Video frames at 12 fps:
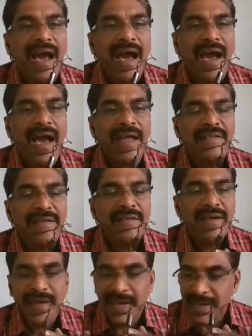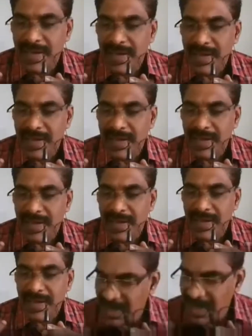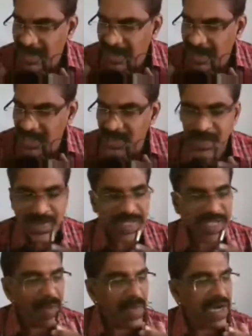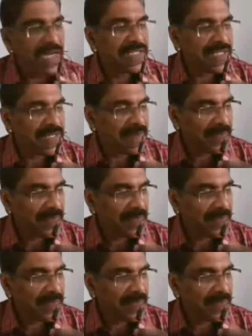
and the nature of samples,